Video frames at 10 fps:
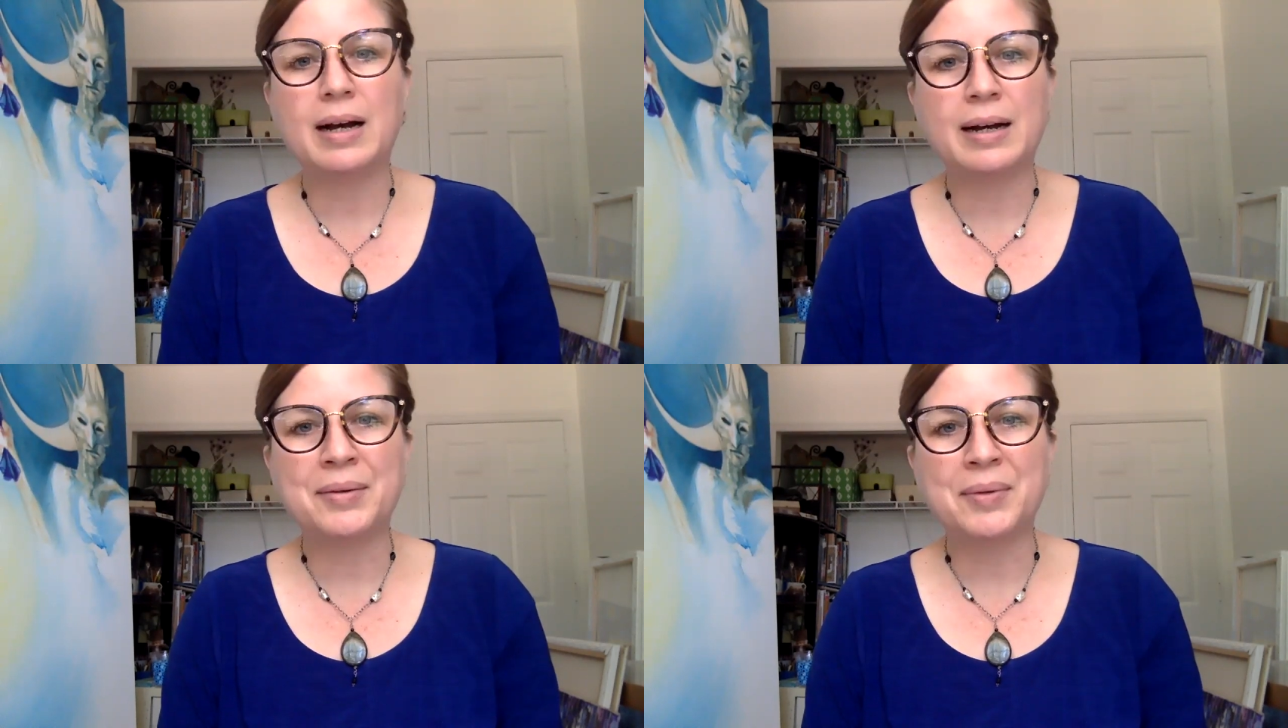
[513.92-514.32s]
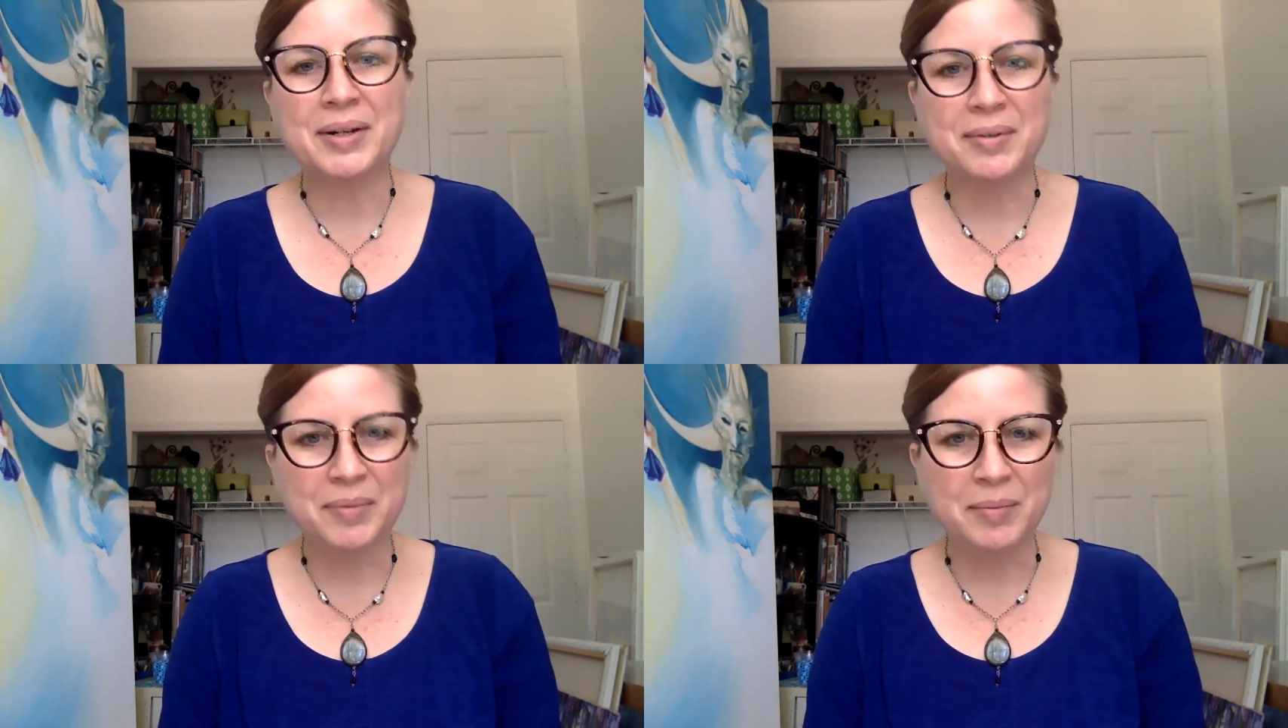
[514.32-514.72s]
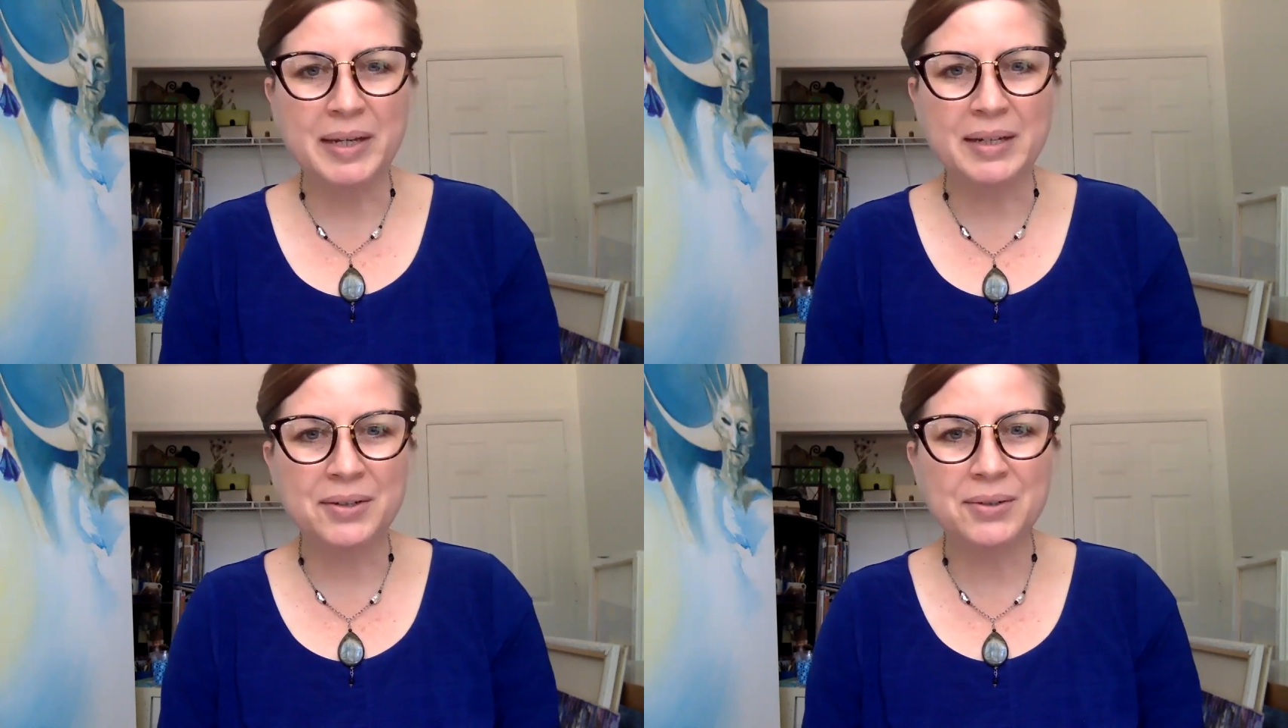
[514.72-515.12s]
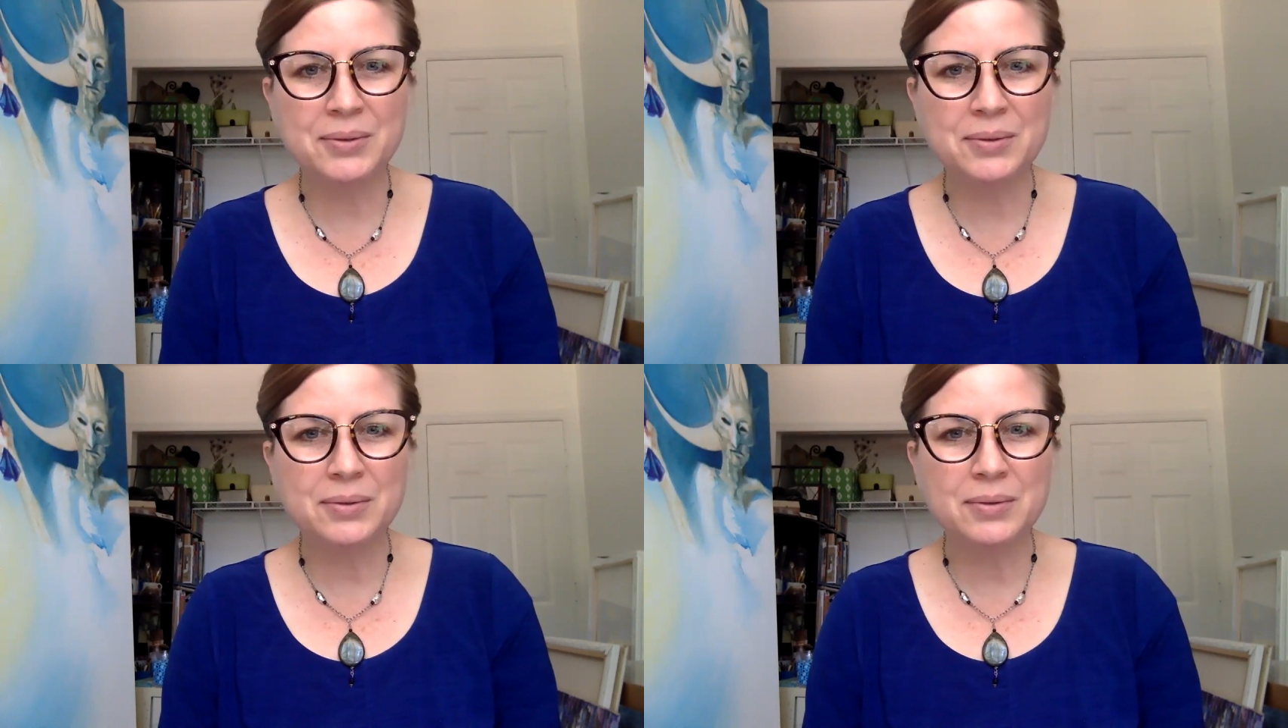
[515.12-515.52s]
I read him the menu.
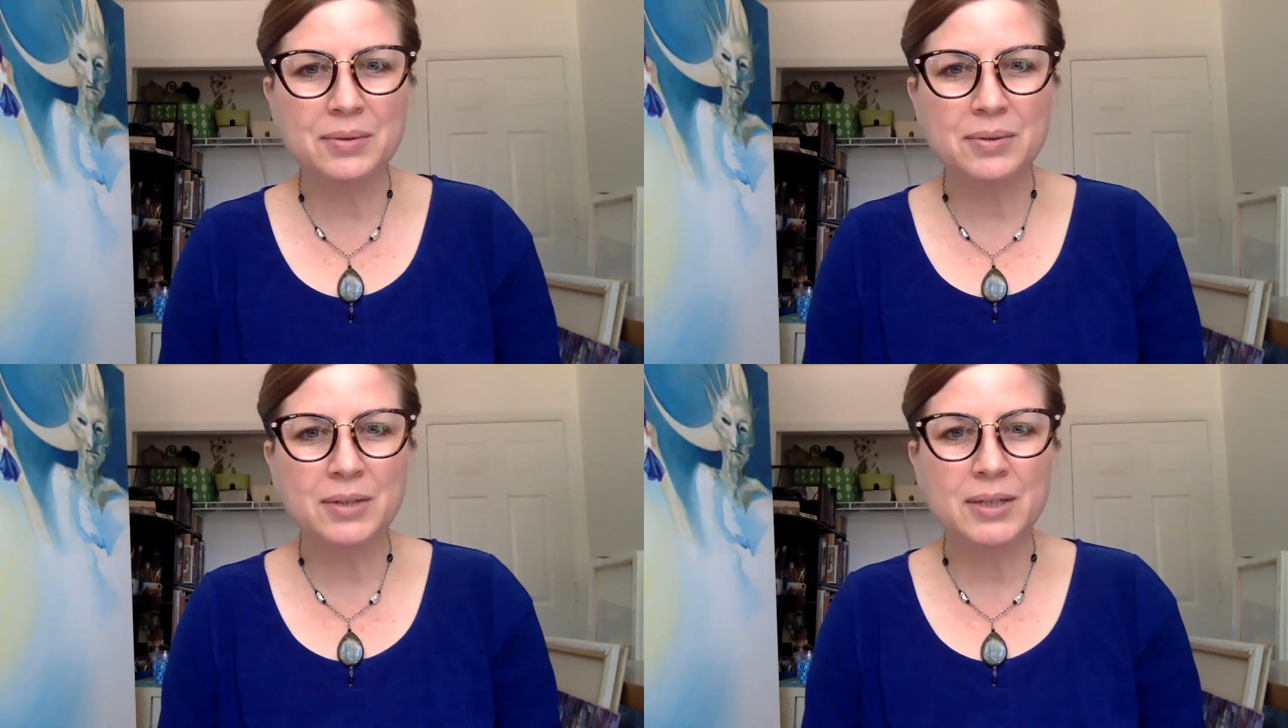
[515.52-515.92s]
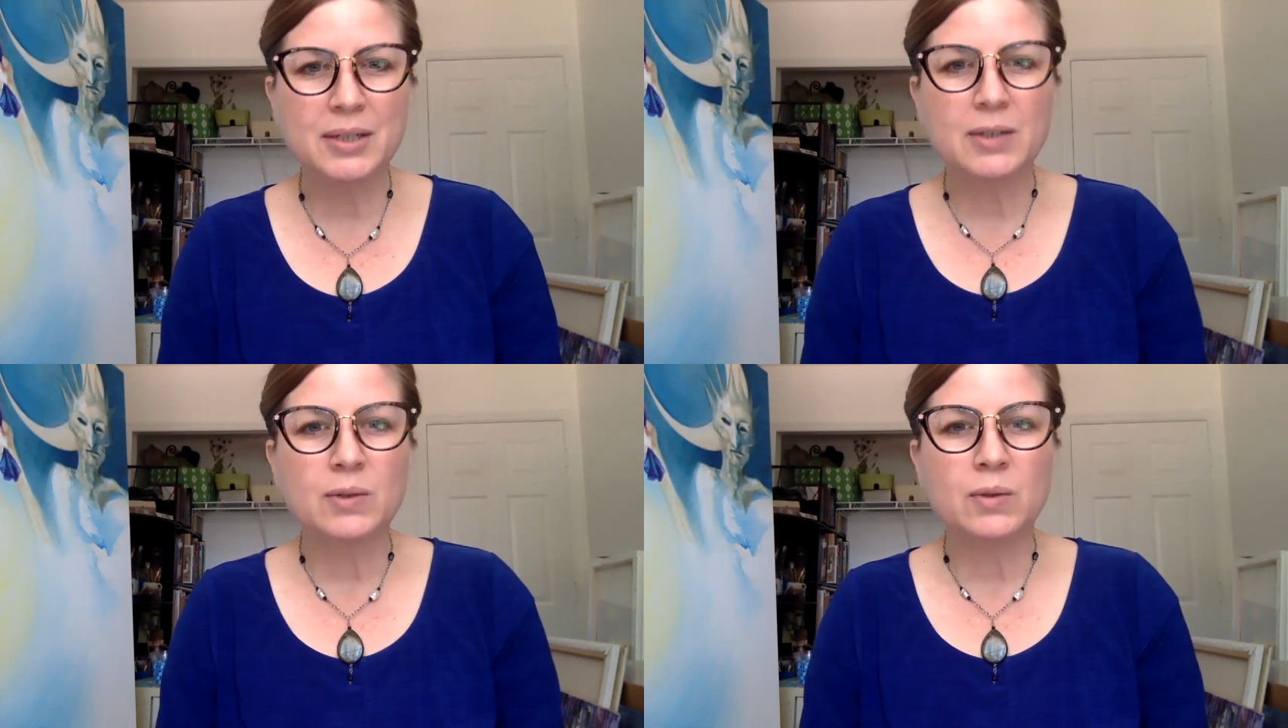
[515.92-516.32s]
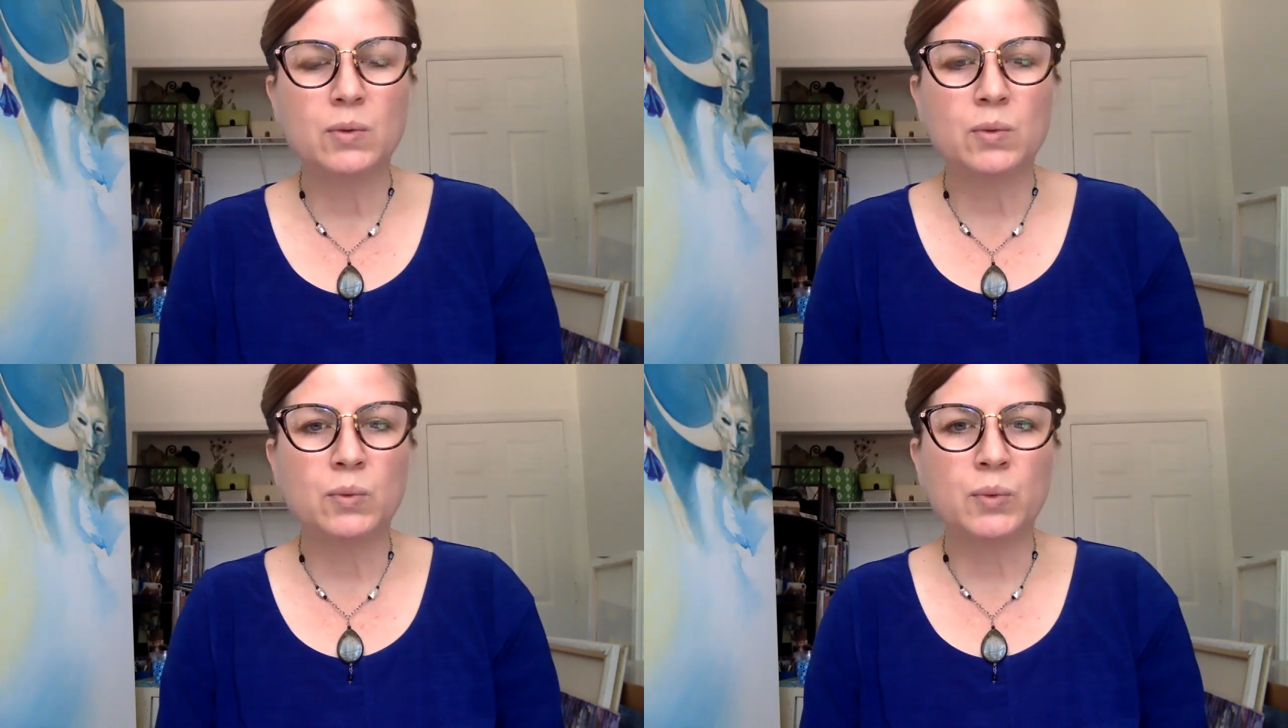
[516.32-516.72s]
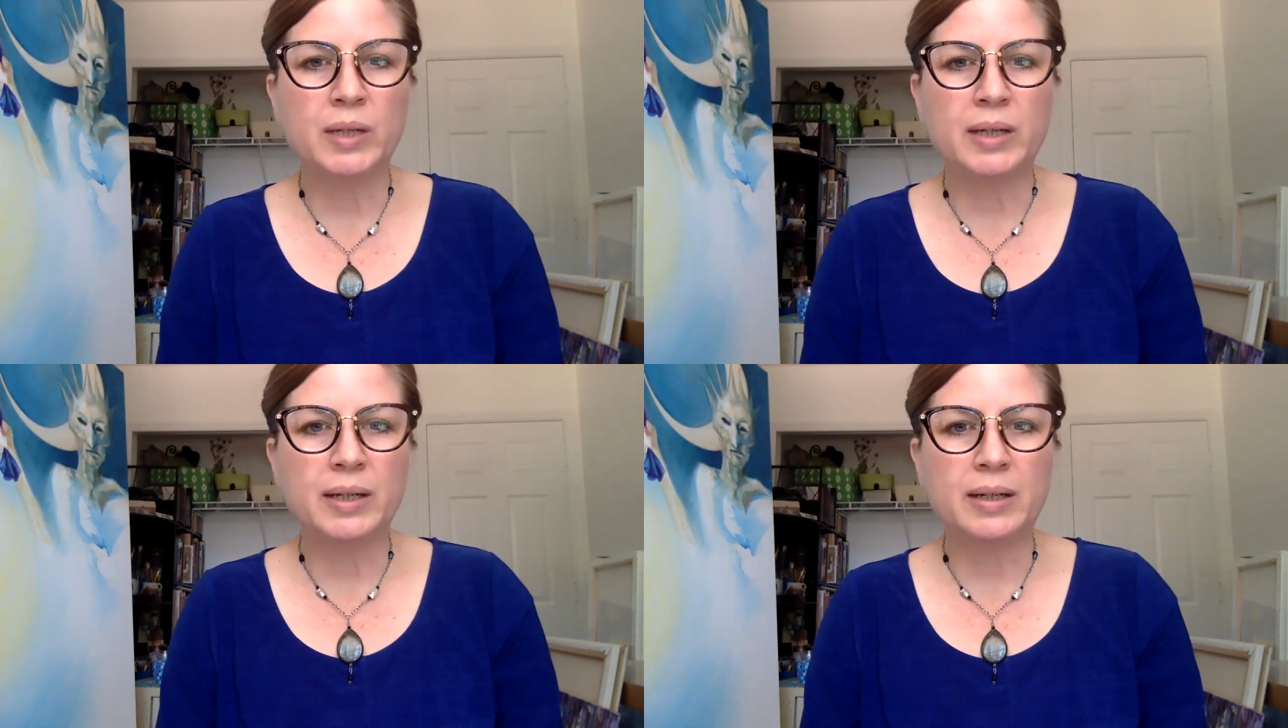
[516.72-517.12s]

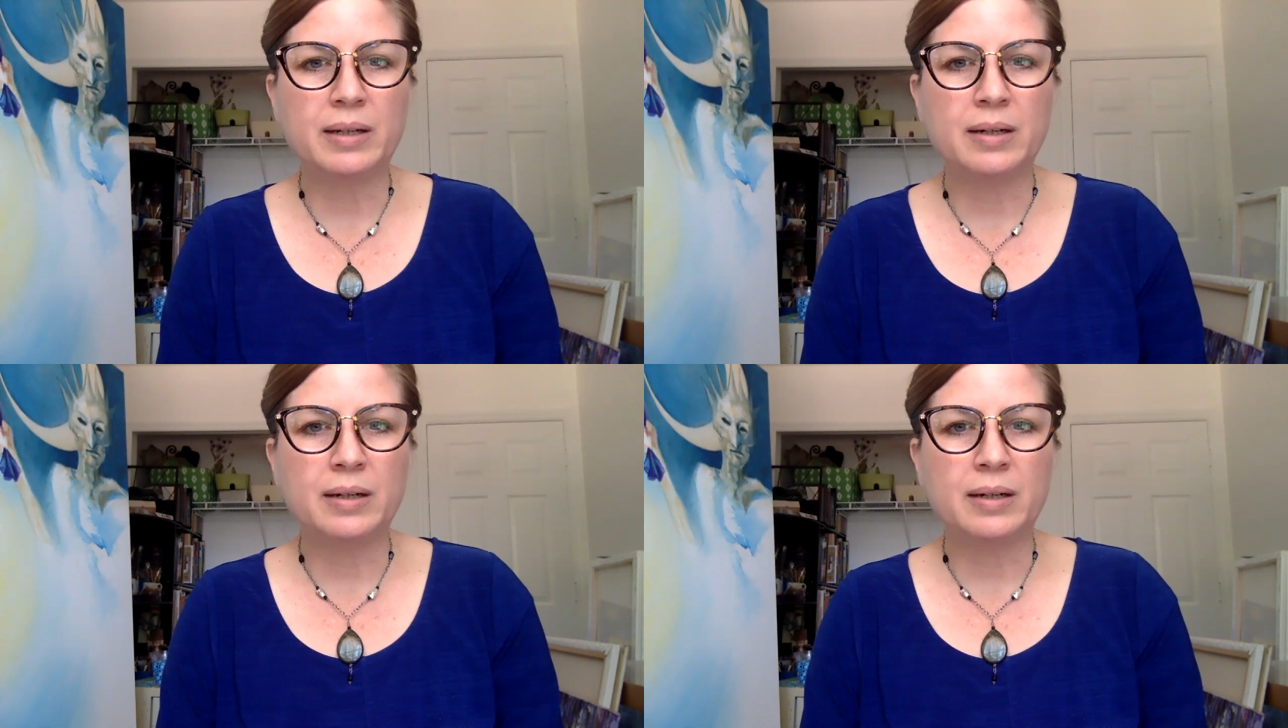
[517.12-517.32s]
We